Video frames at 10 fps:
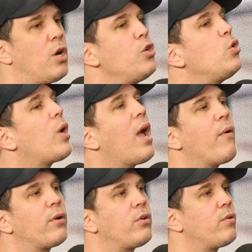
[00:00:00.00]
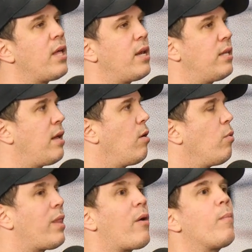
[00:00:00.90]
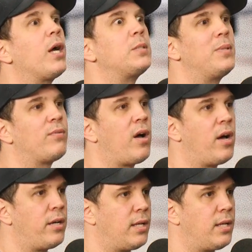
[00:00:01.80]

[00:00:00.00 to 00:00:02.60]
a new character that reminds me of Han.